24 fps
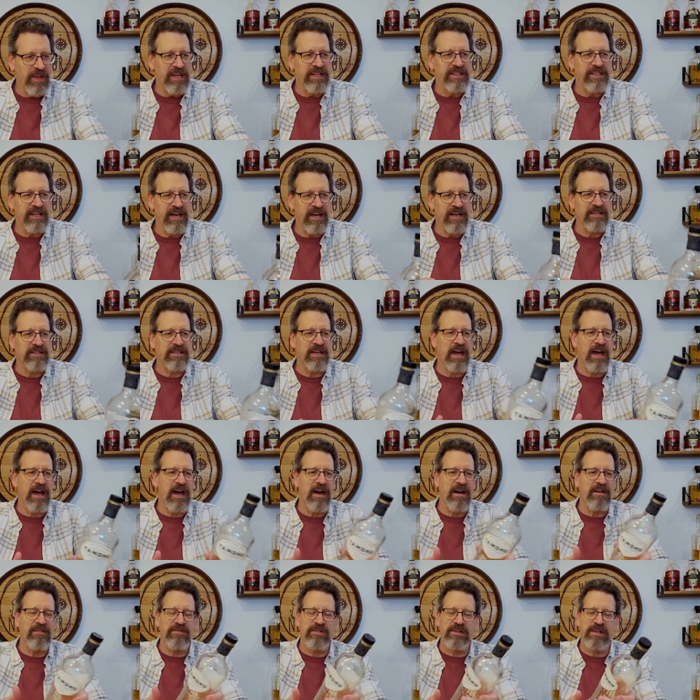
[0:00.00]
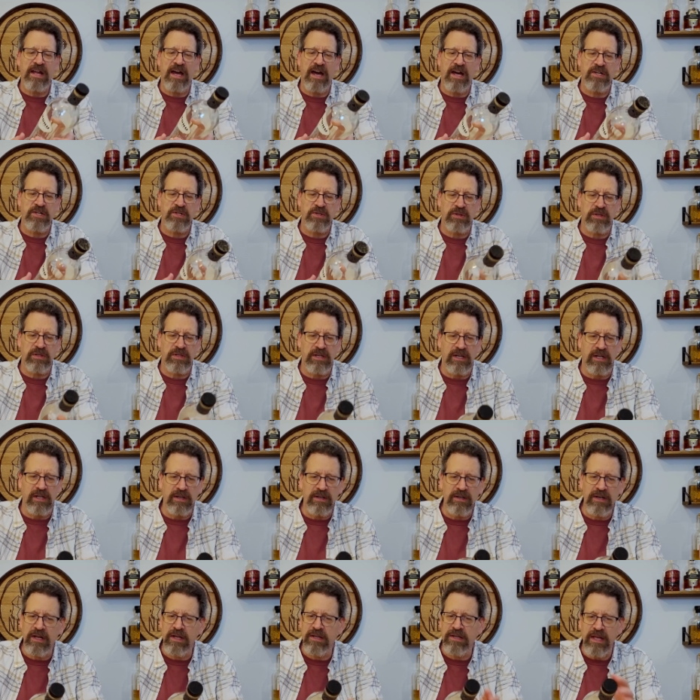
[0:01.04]
it does have natural
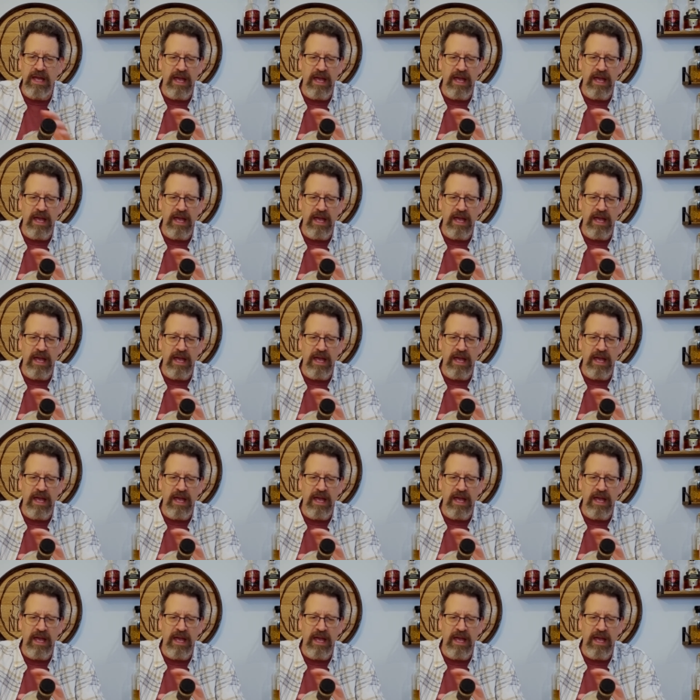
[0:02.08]
color,